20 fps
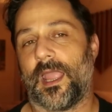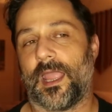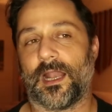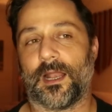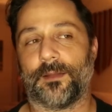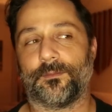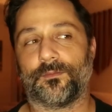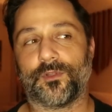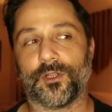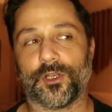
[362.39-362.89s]

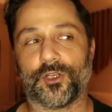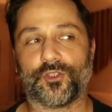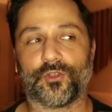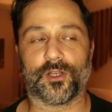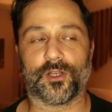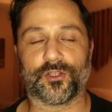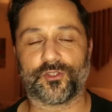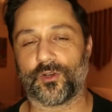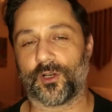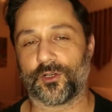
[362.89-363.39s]
And I'm
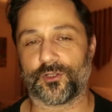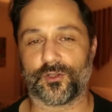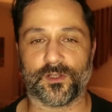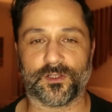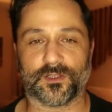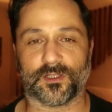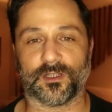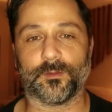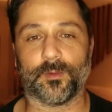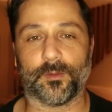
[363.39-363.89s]
try to
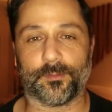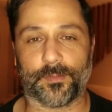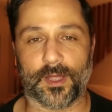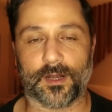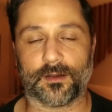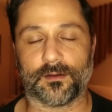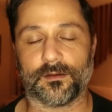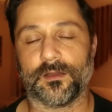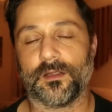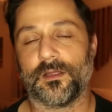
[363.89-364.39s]
structure these a little bit
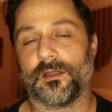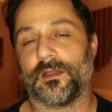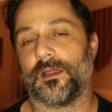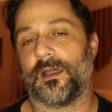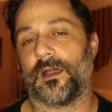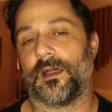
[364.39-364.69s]
better.